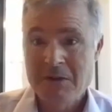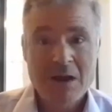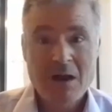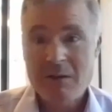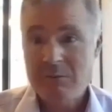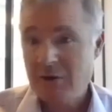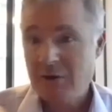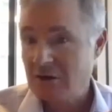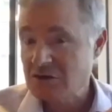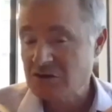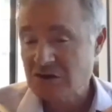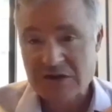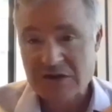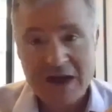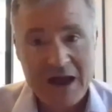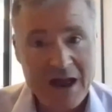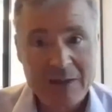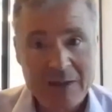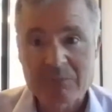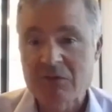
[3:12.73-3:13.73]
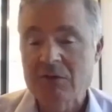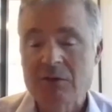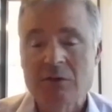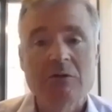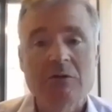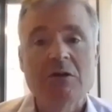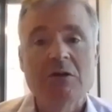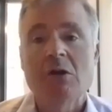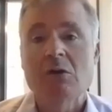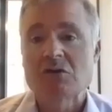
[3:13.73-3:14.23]
I mean, it's just
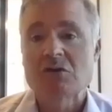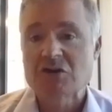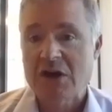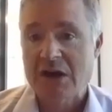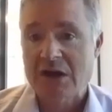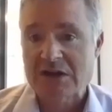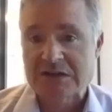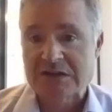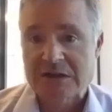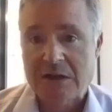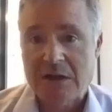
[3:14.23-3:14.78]
absolutely no chance.